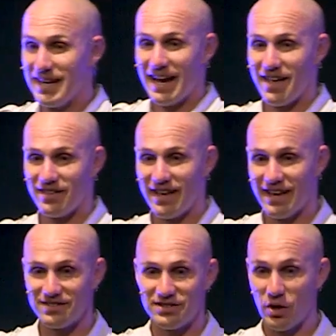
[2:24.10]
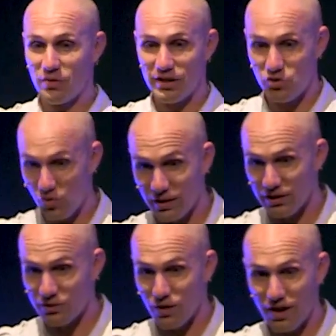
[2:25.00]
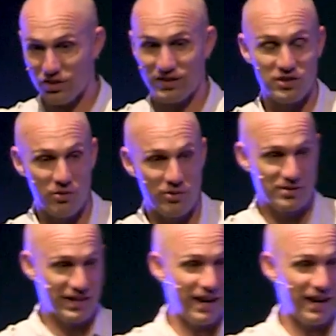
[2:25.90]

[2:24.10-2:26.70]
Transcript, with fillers: and, and you know the adrenaline rush. And so there was